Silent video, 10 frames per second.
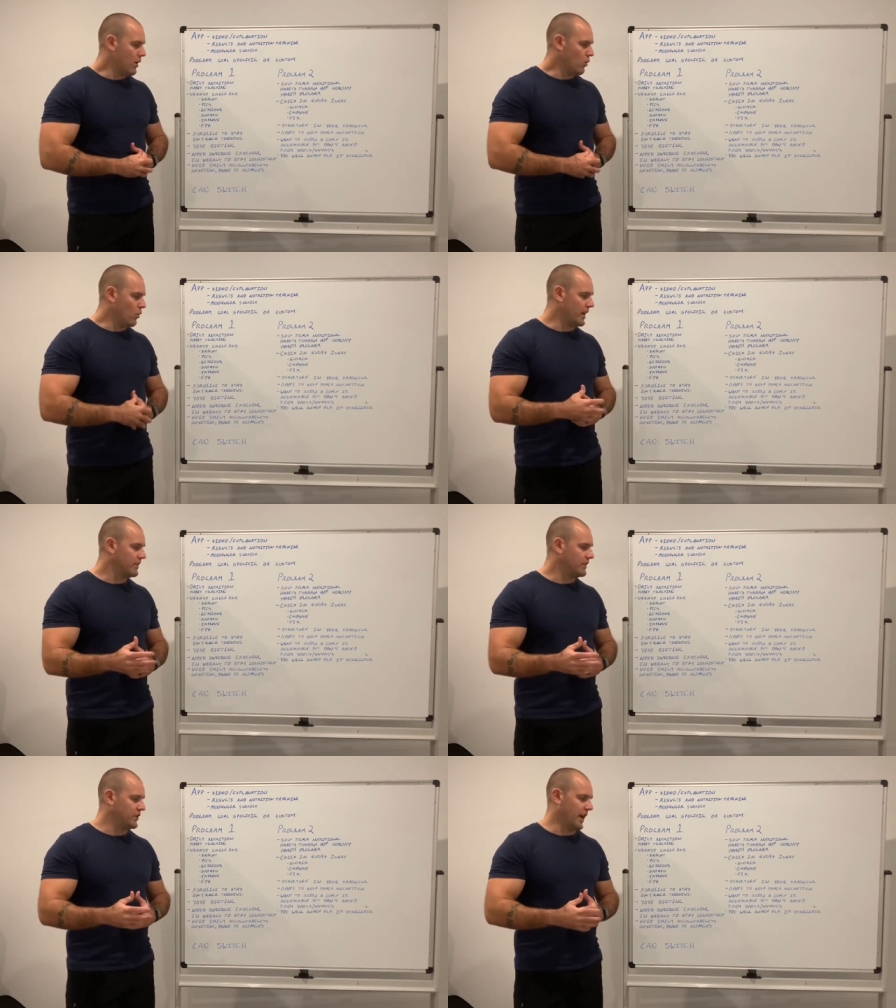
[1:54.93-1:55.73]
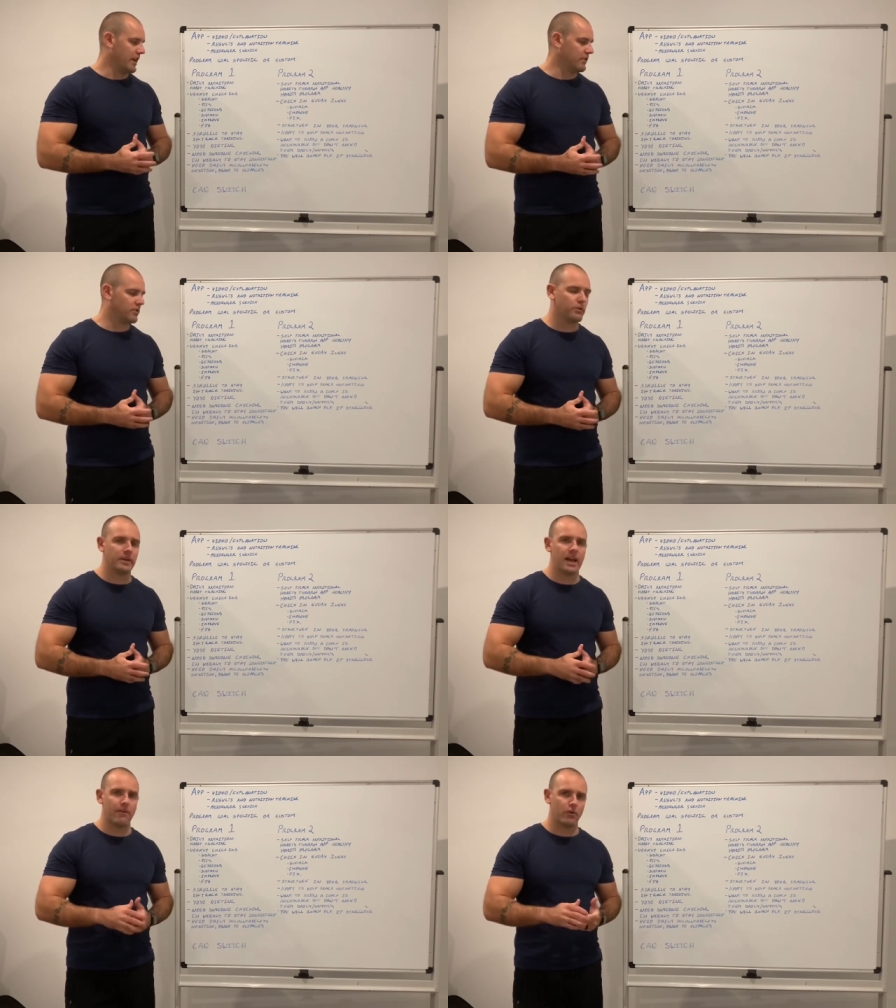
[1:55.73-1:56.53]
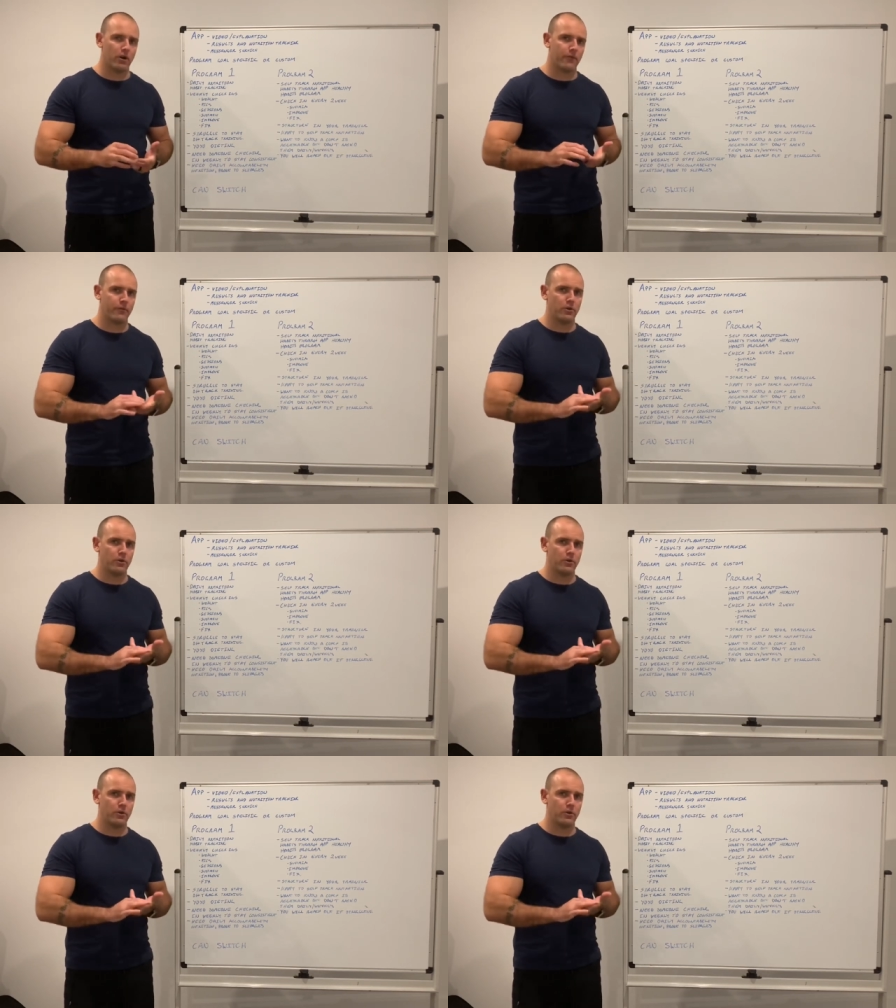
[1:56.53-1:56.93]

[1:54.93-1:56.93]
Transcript: weekly check ins, so we cover off